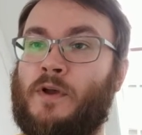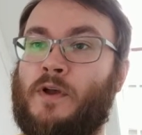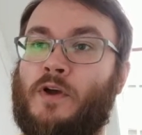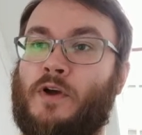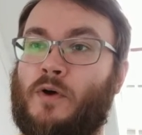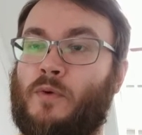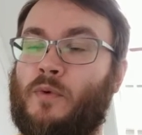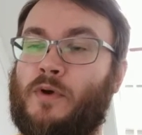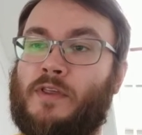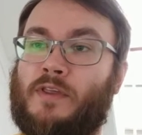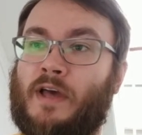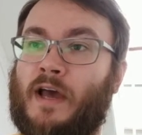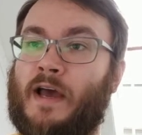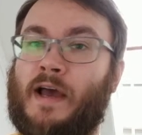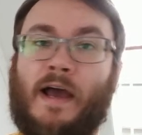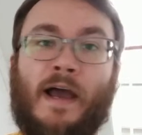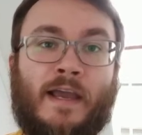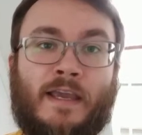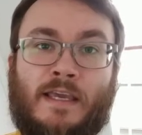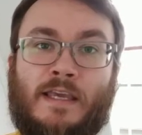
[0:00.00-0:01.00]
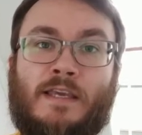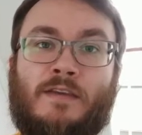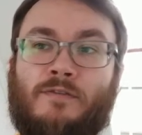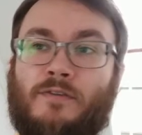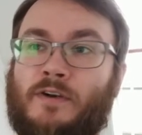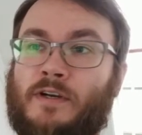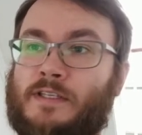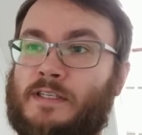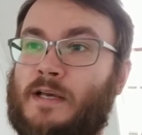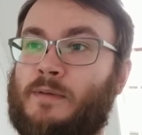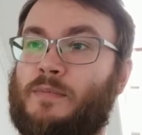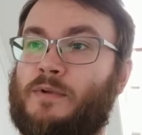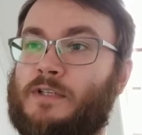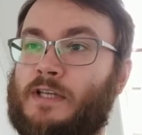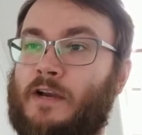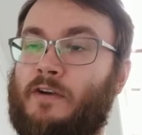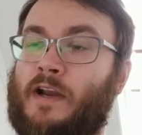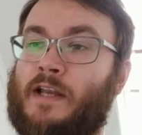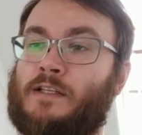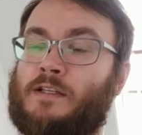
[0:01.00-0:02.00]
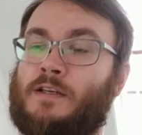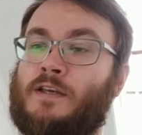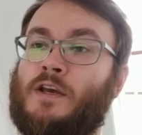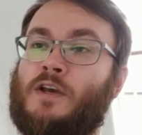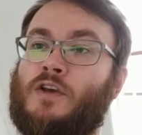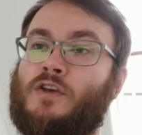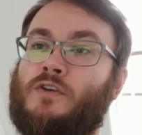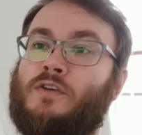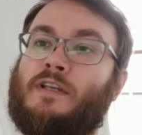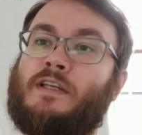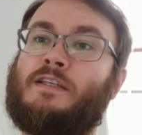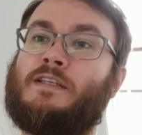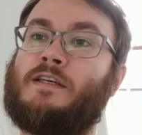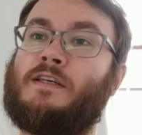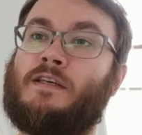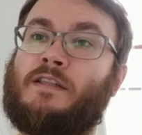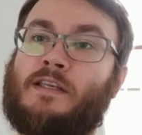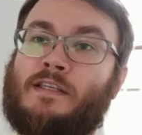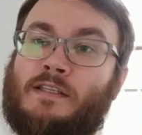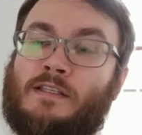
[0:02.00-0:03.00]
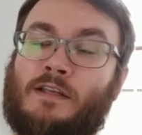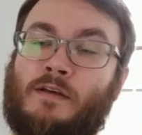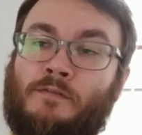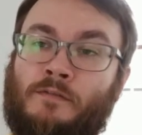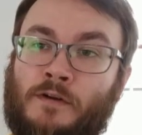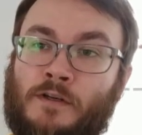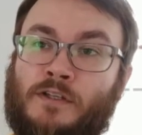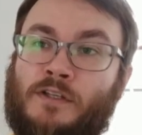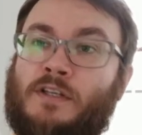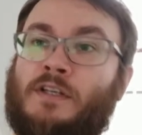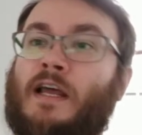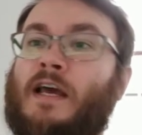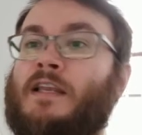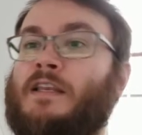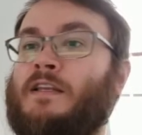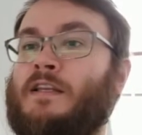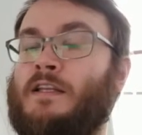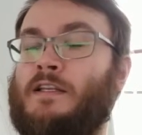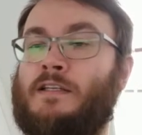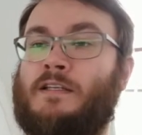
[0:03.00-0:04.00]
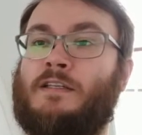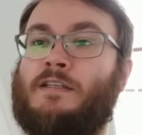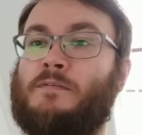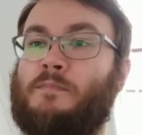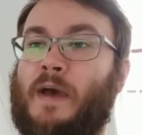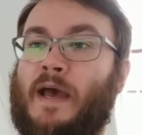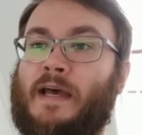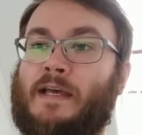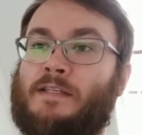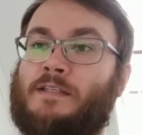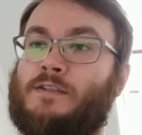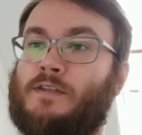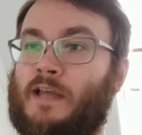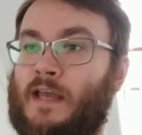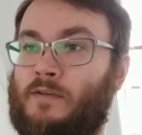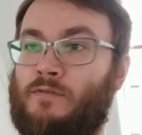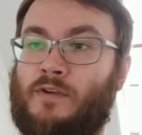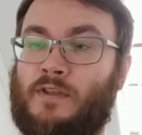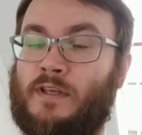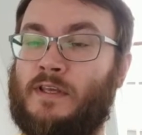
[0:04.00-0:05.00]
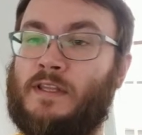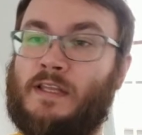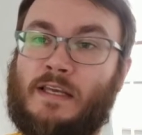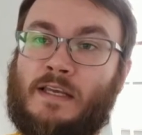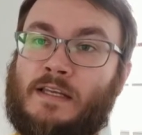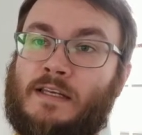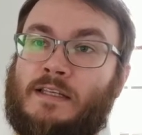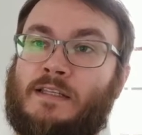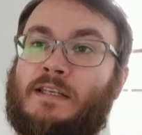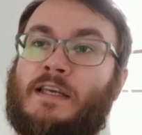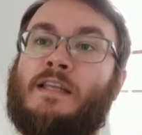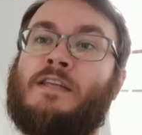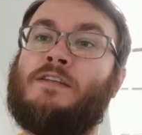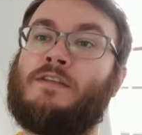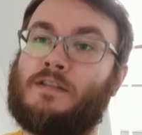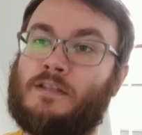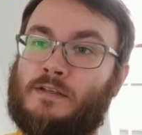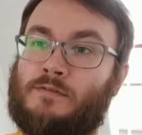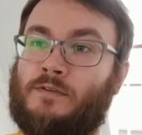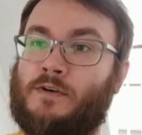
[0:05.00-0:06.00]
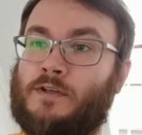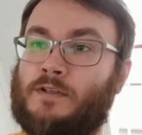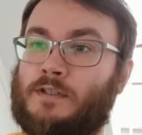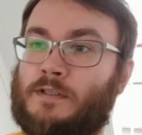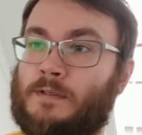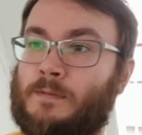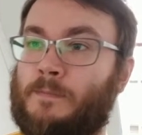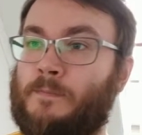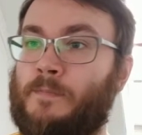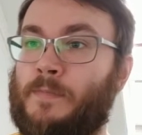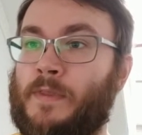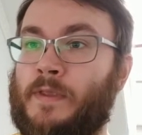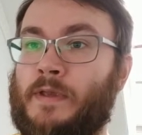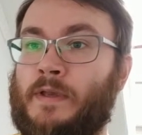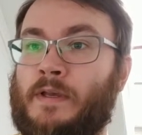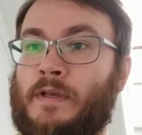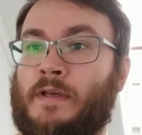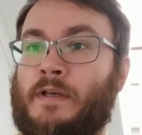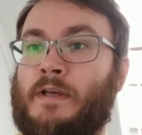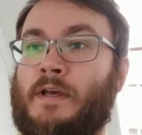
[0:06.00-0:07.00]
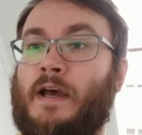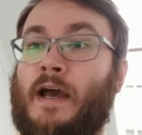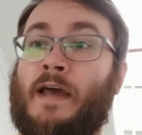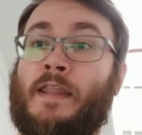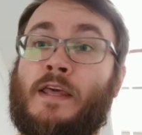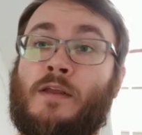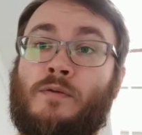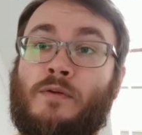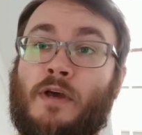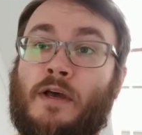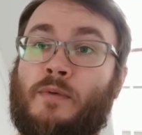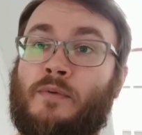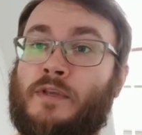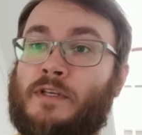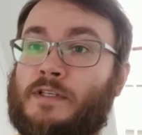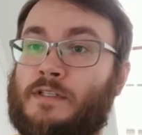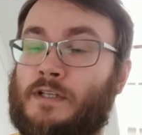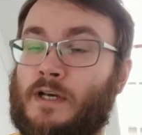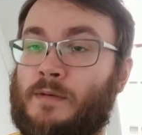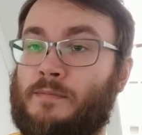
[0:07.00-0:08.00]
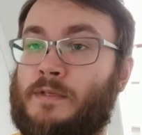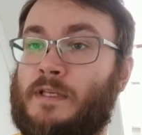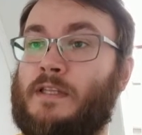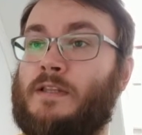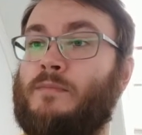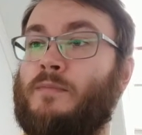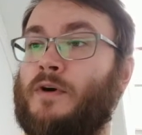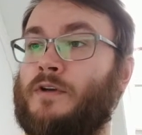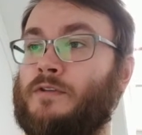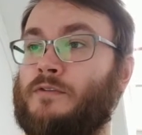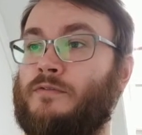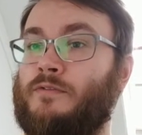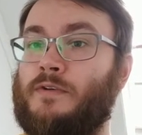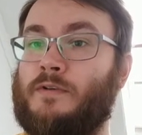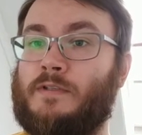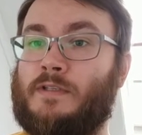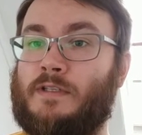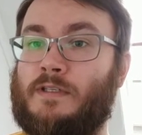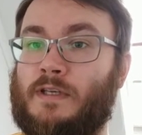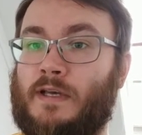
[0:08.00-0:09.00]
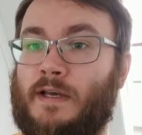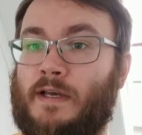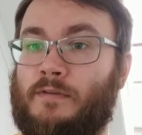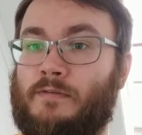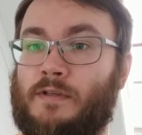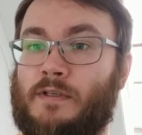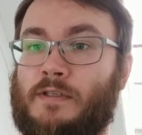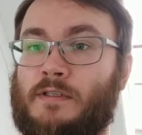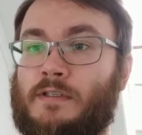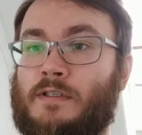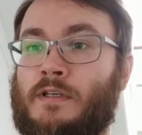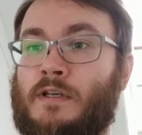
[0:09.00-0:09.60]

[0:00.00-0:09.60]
with a key, for example, directly. This is a function, and you need to pass everything that it needs into this function. And then we just update the model field to have this.